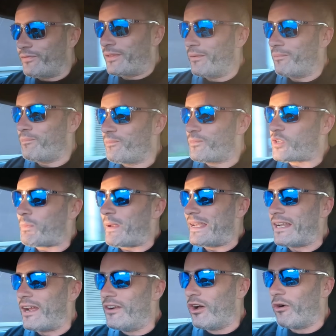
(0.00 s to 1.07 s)
the
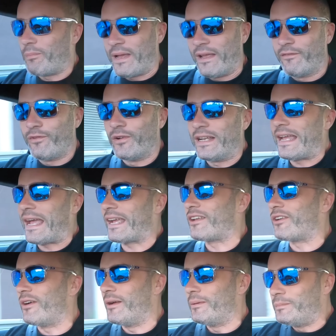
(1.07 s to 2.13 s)
speedo not being fully
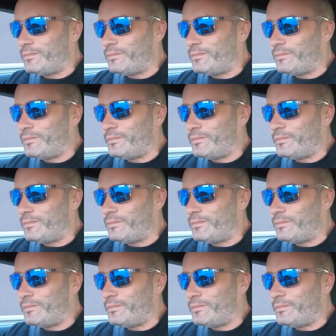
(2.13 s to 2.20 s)
accurate.